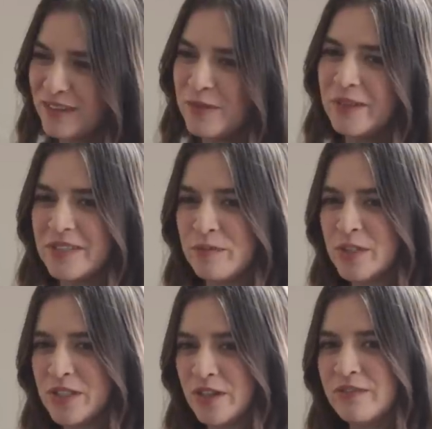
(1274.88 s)
Well, to
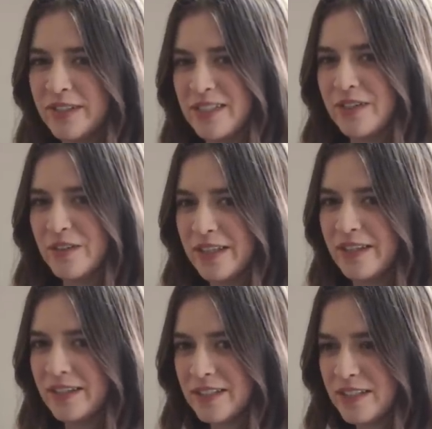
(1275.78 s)
preserve it too, I
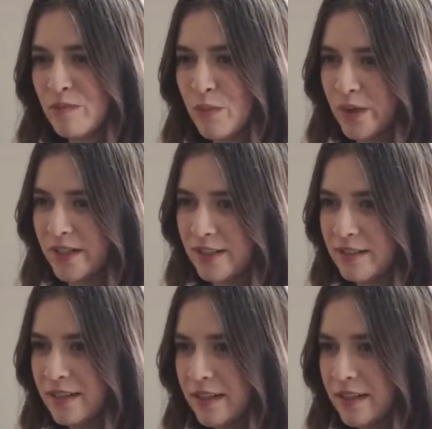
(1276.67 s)
think is important.